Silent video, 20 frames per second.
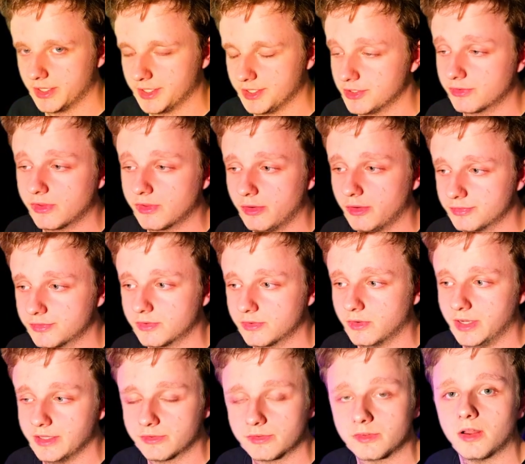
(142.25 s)
Just still have to
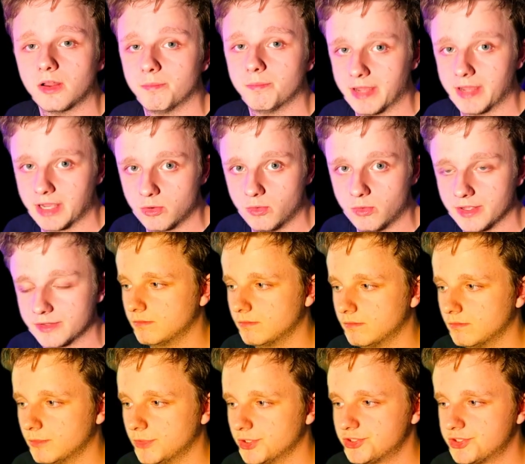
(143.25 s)
install macOS,
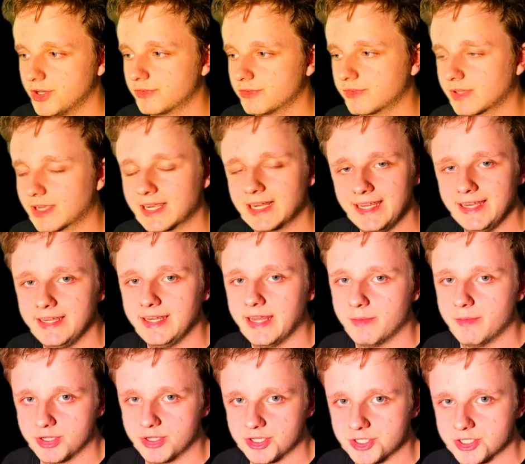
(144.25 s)
but it's just a clean
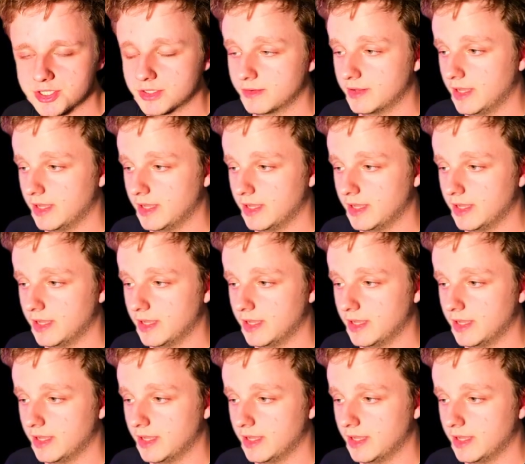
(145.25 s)
image.